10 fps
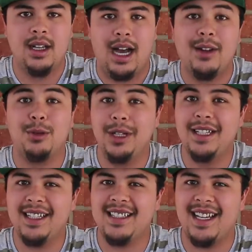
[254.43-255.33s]
I
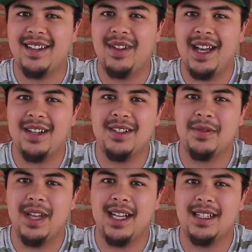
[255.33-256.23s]
really take advantage
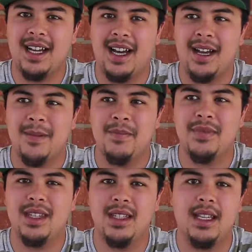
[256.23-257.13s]
of that time
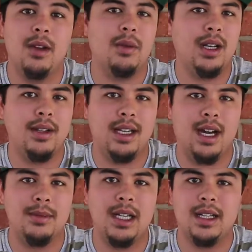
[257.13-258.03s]
to get rid of the
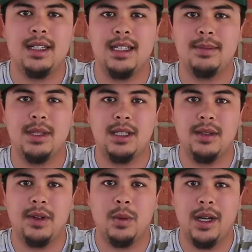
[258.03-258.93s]
object in
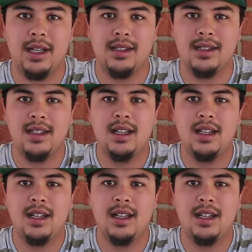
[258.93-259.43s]
specific ways.